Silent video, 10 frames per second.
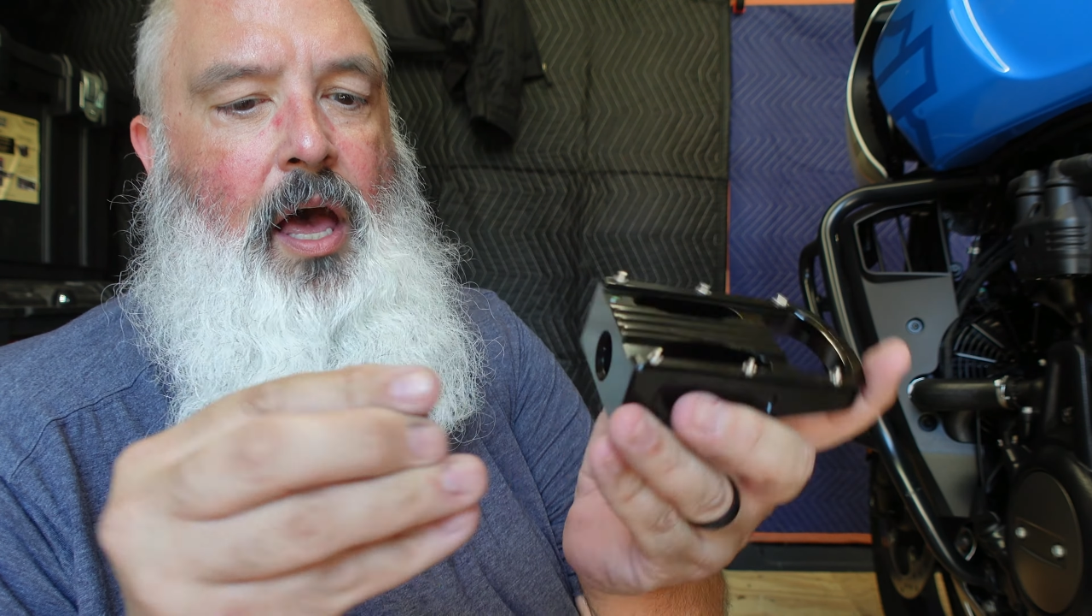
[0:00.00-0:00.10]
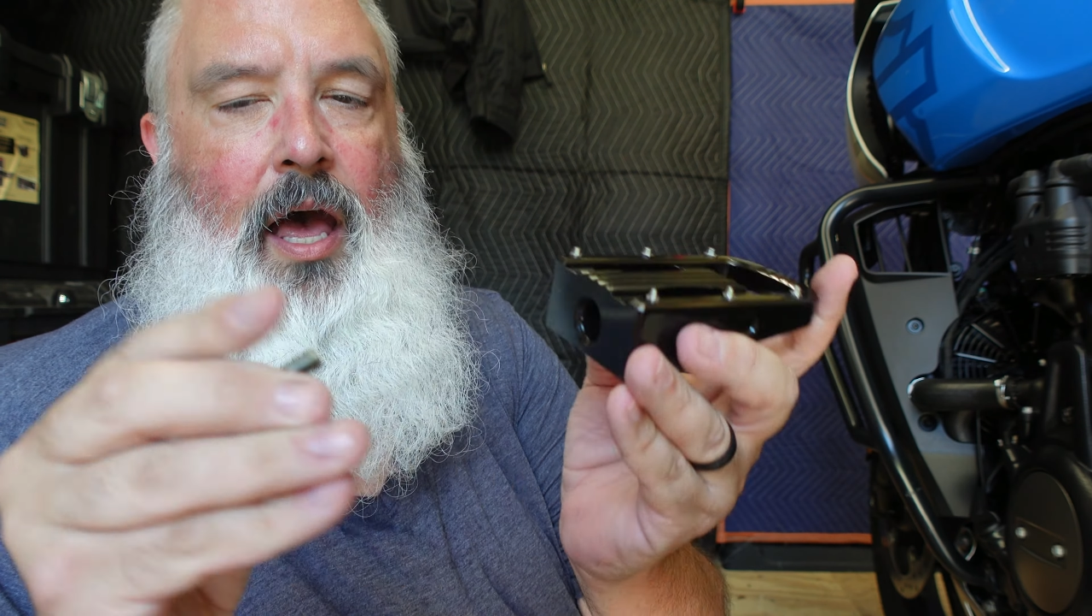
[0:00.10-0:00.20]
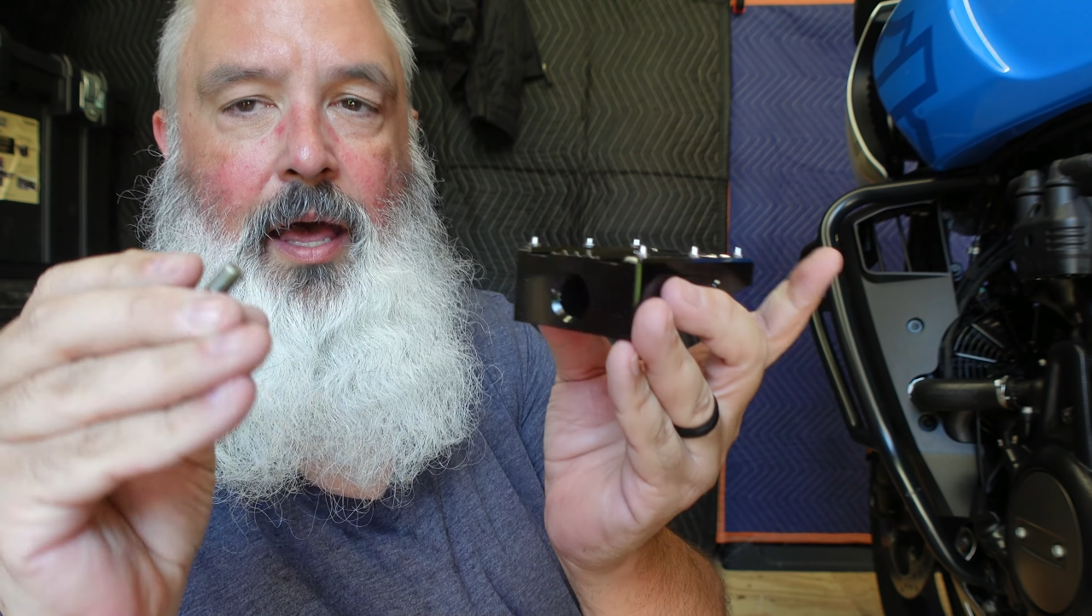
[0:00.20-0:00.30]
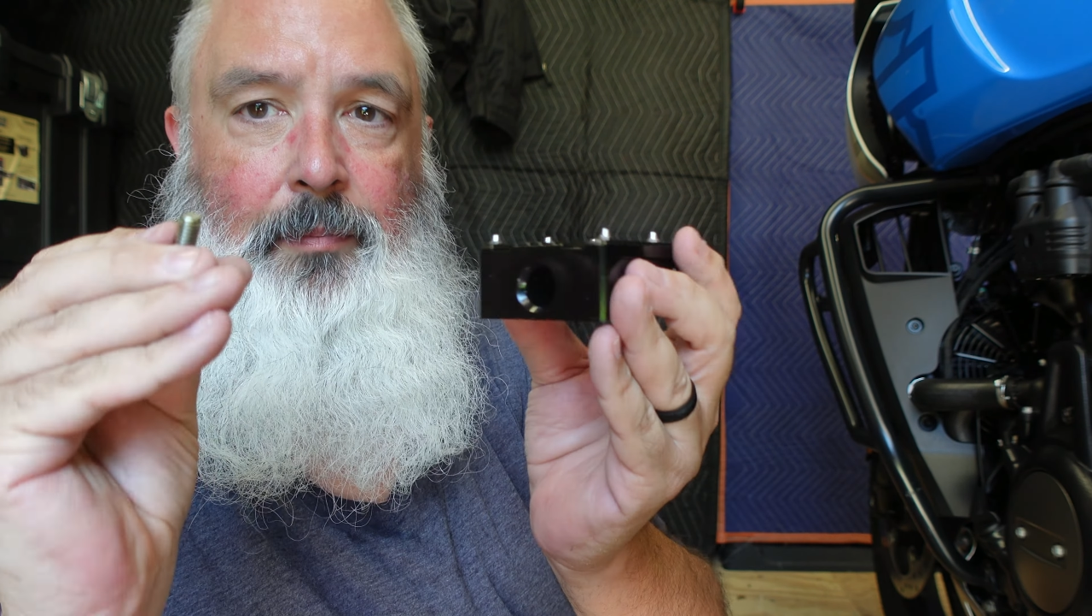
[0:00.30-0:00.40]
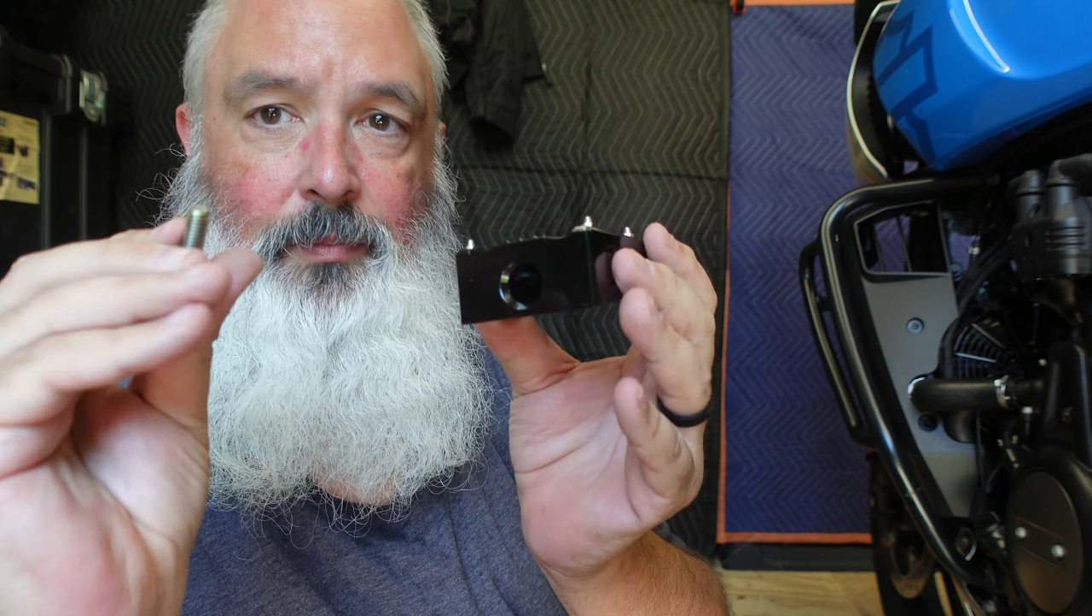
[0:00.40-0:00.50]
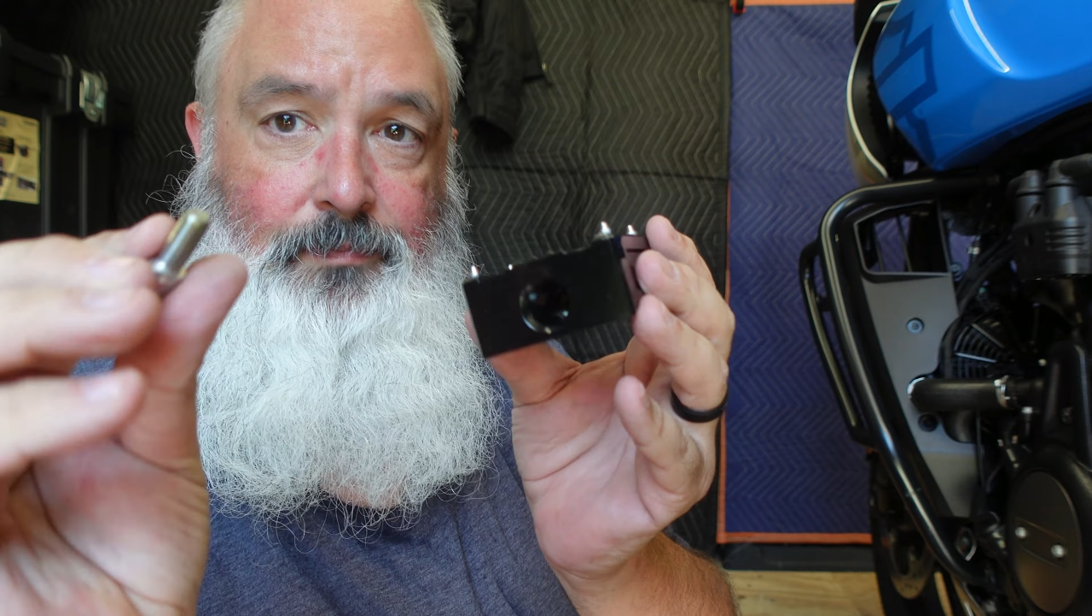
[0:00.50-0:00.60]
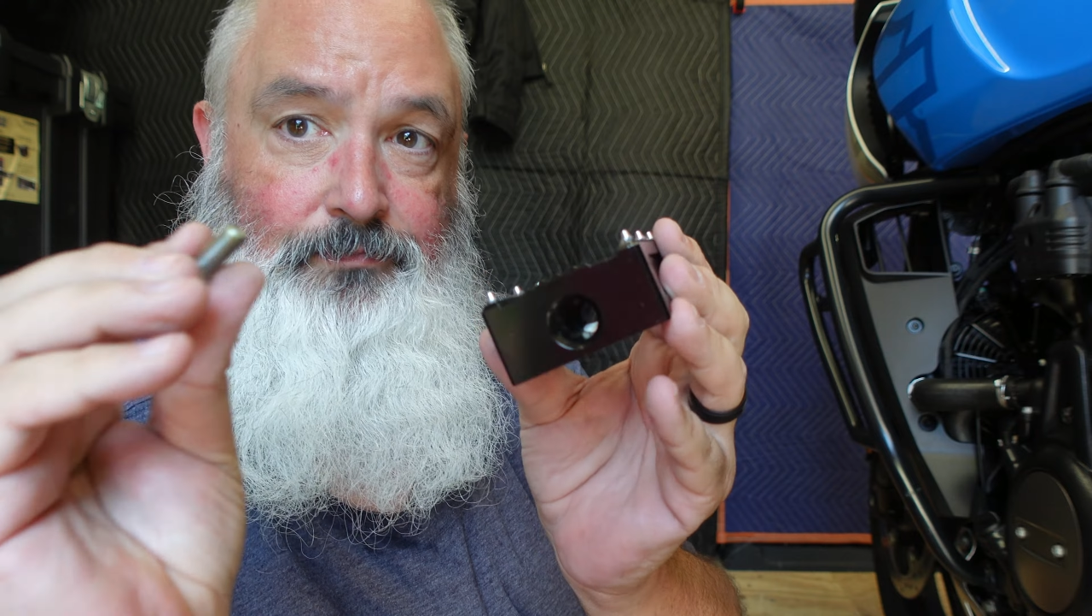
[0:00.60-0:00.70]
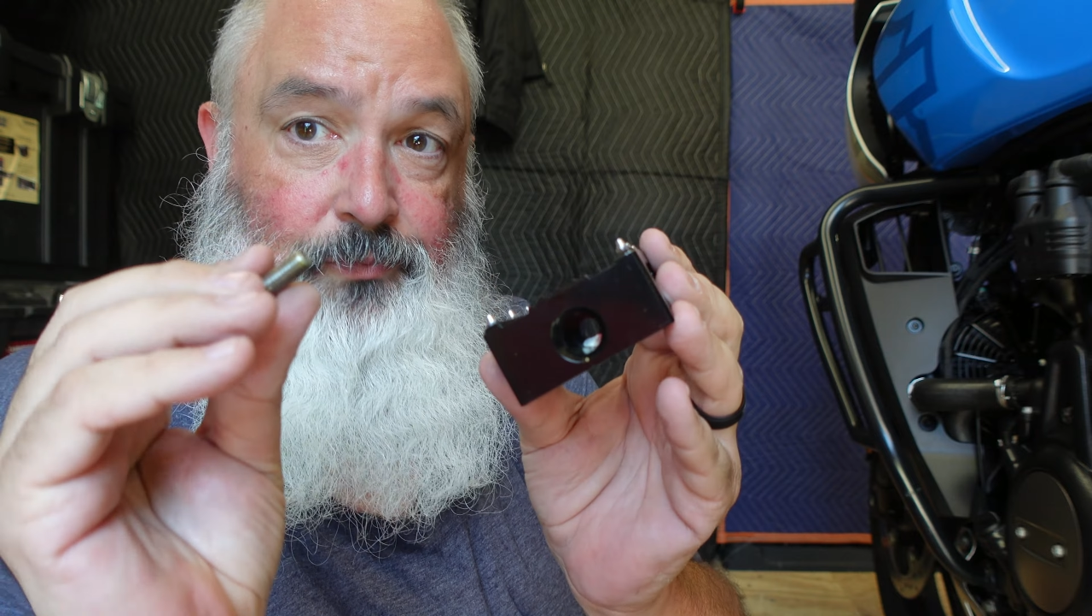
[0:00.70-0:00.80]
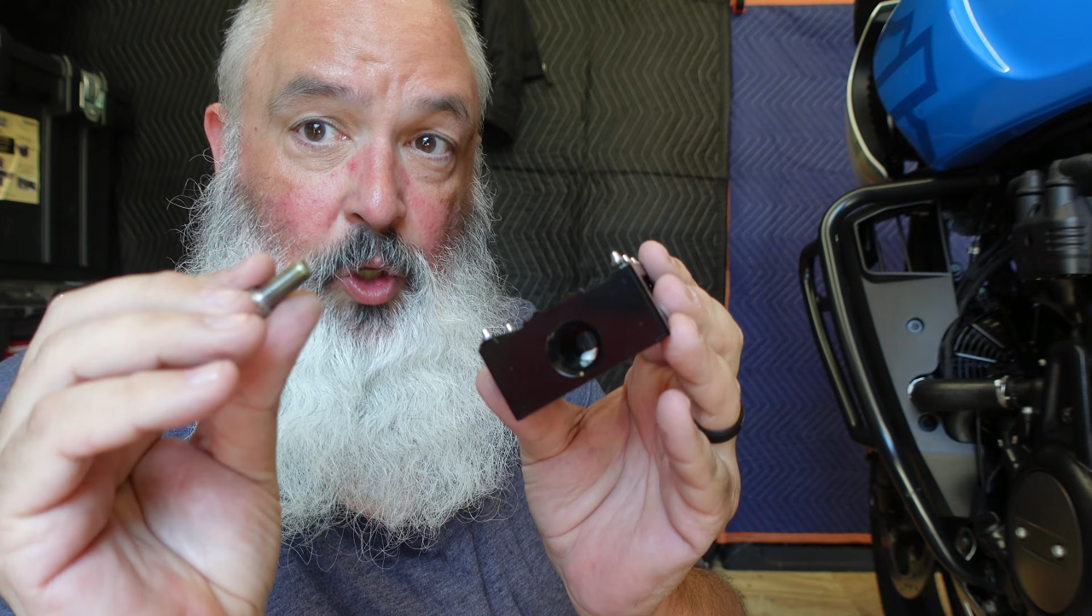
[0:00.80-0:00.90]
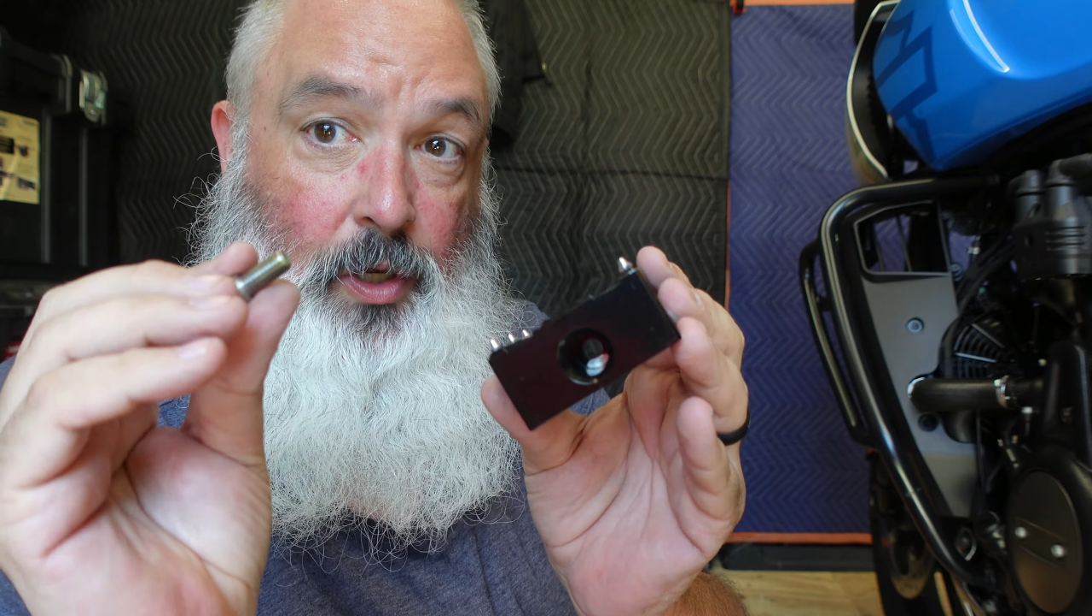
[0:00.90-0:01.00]
I'm
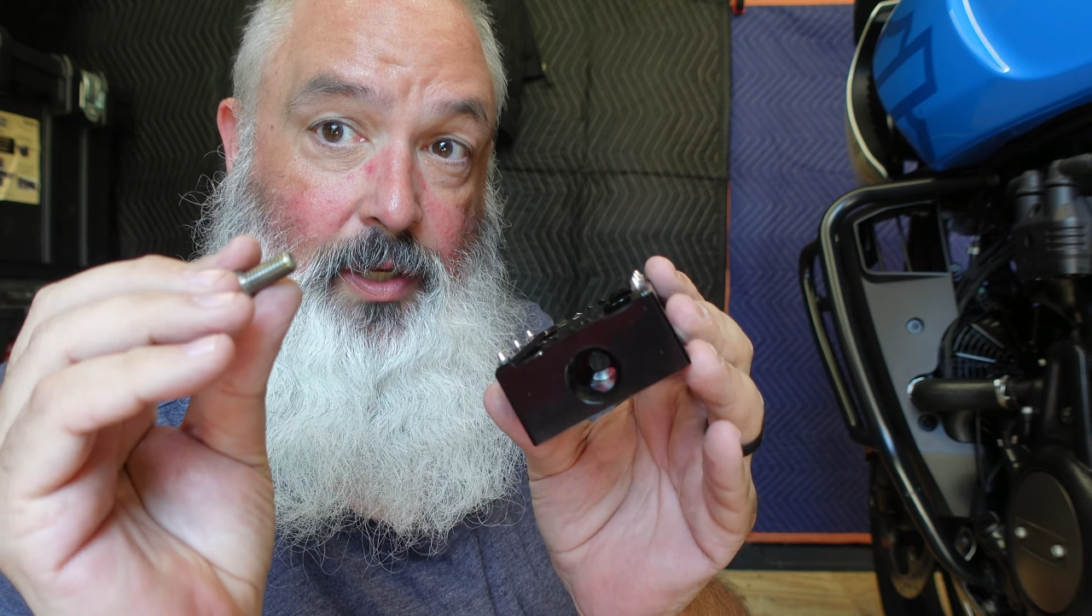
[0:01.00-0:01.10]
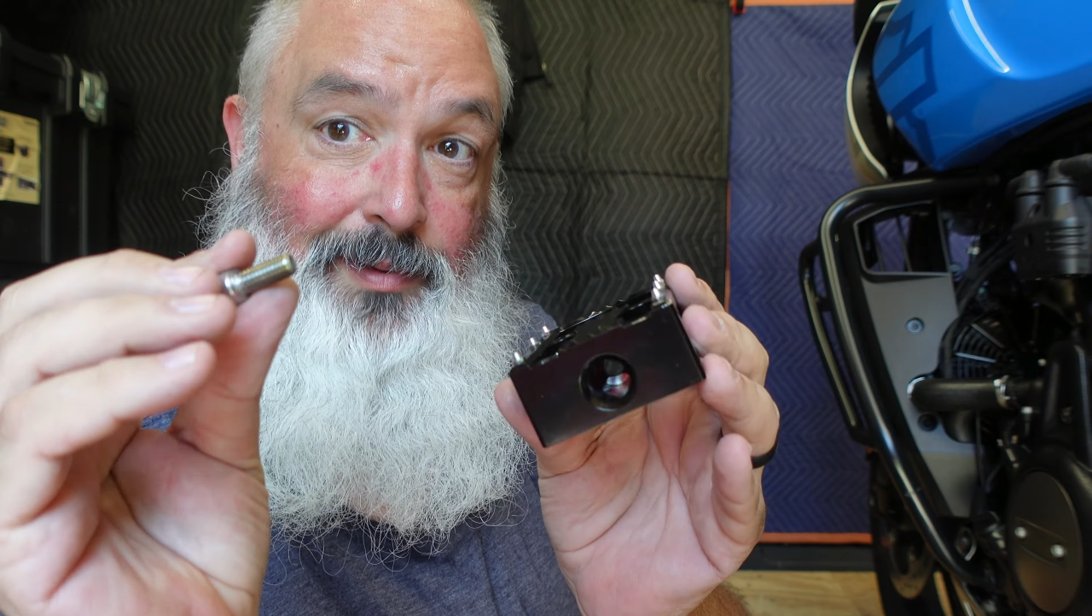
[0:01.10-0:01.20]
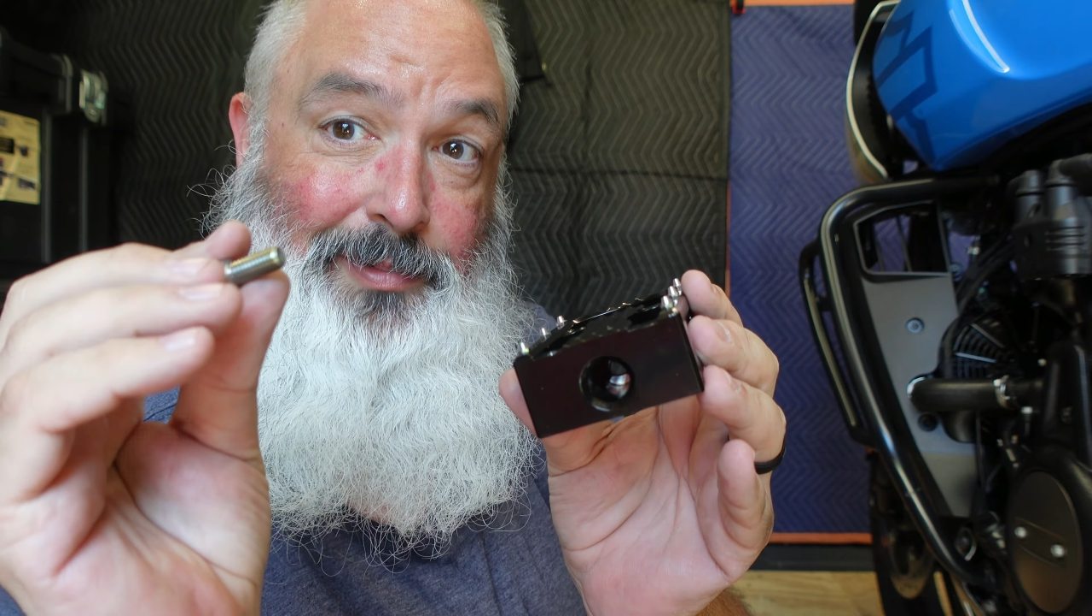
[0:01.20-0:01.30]
going to